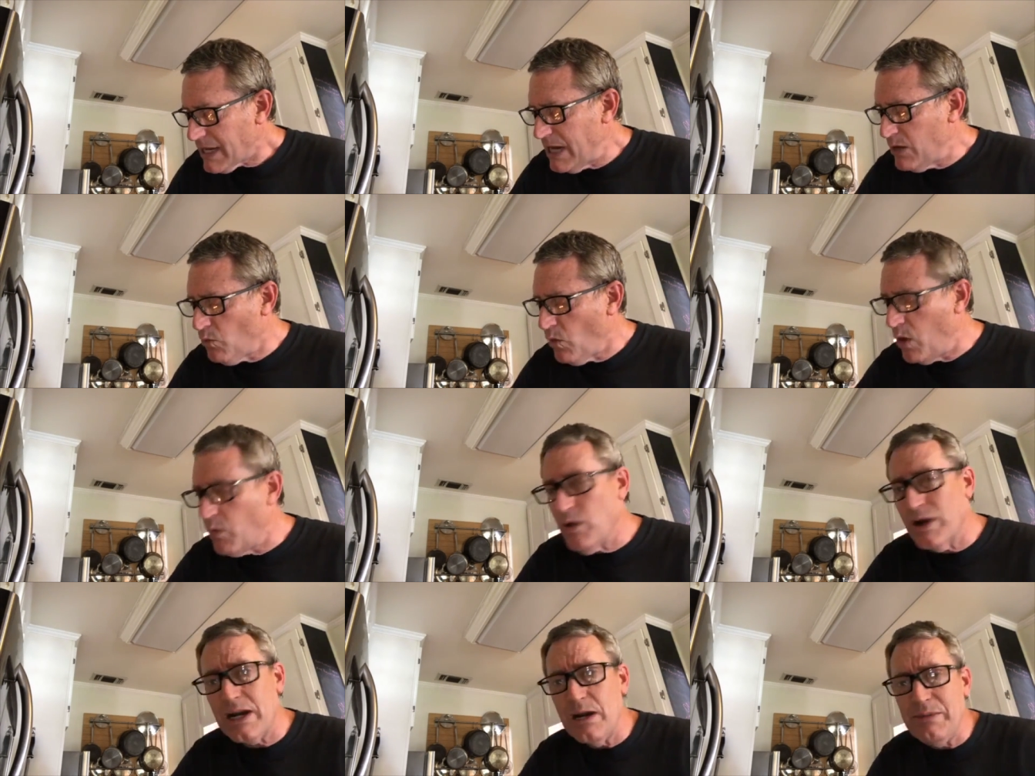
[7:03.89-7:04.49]
And
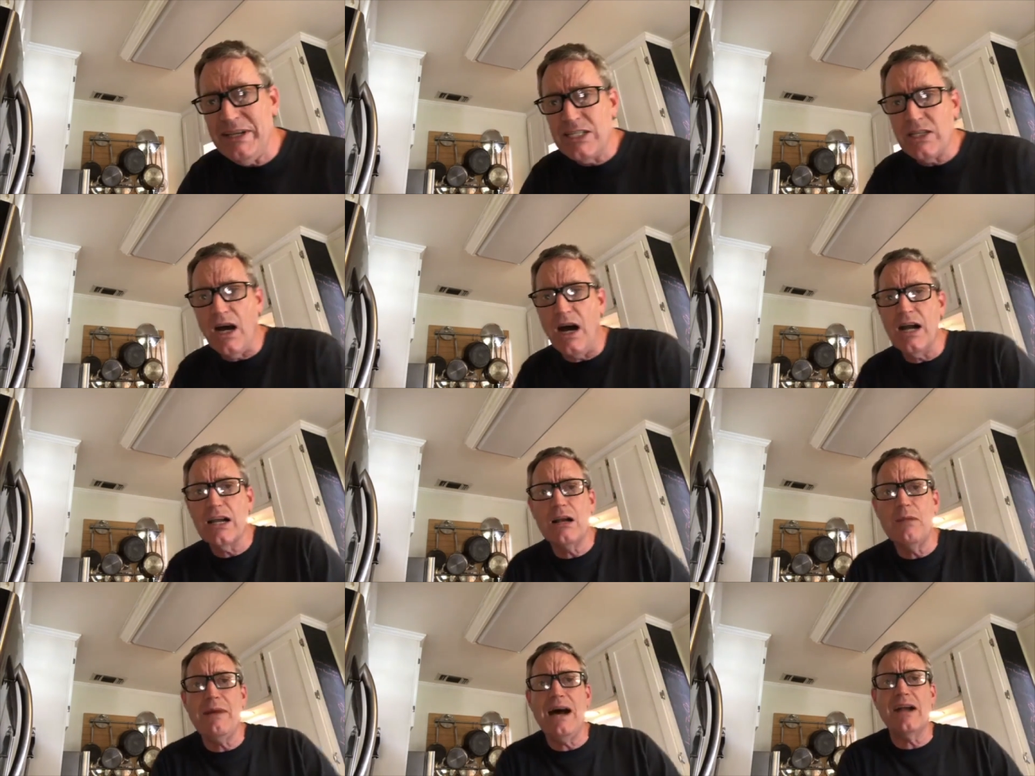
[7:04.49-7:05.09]
what we're going to be
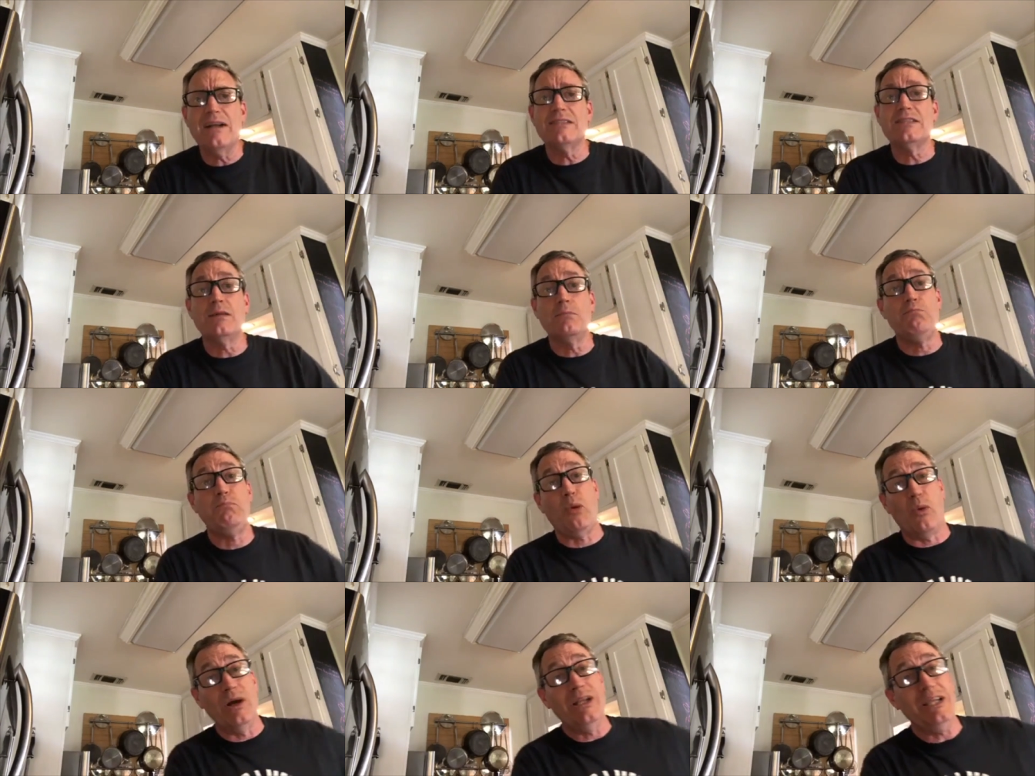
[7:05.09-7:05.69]
talking about is
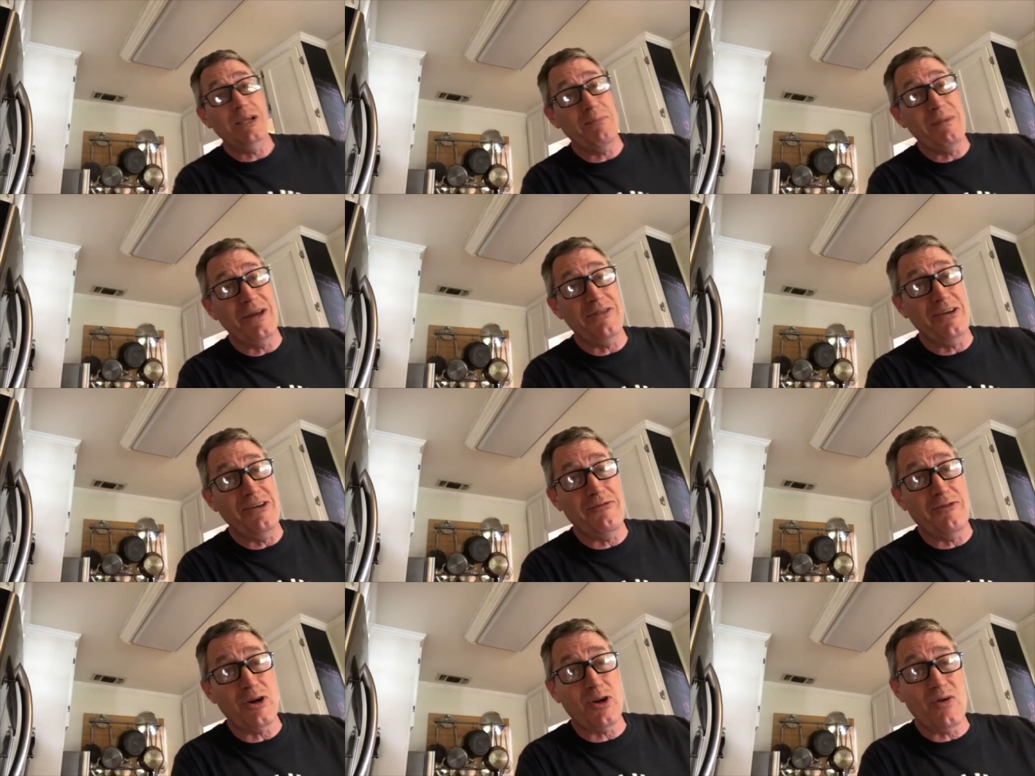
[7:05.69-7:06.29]
the boiling method